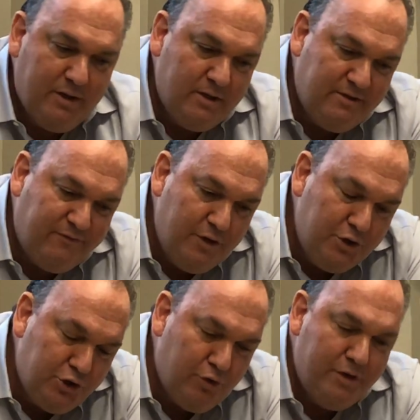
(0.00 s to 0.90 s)
Because if an
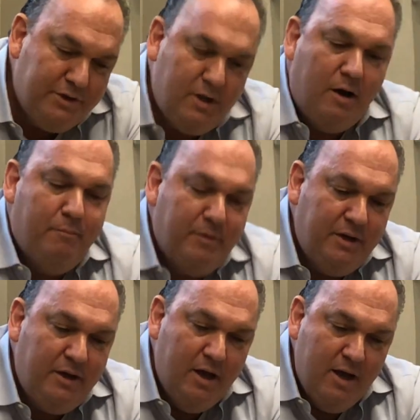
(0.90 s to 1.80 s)
insurance
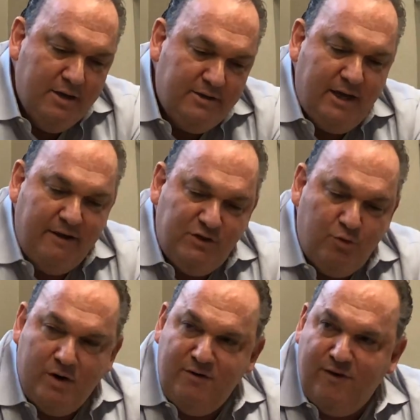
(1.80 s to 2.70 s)
company saves
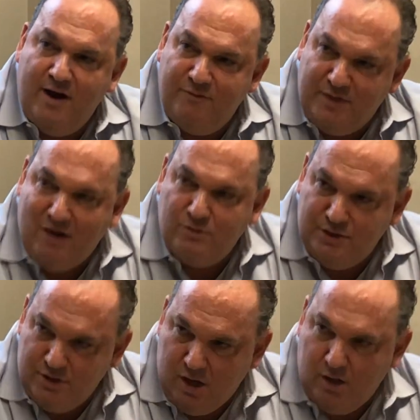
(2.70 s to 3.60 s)

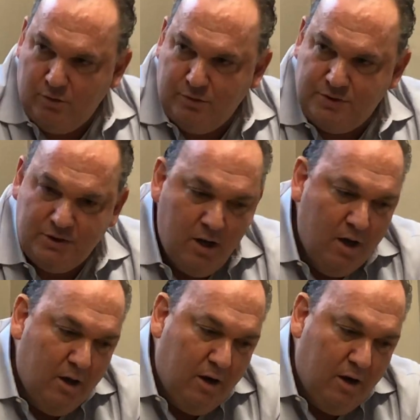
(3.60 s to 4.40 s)
$25,000